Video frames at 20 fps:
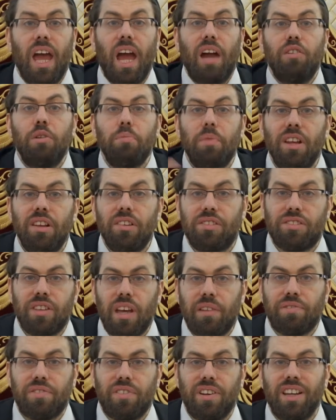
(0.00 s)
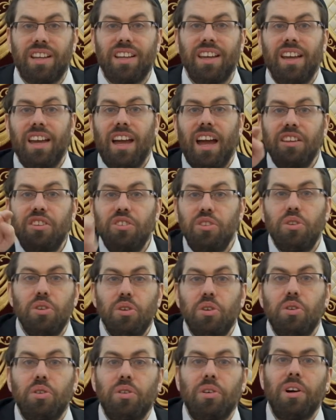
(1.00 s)
Everybody's suffering. And
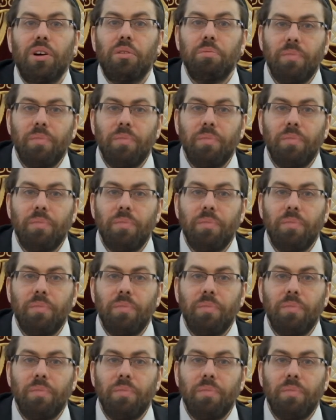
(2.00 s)
you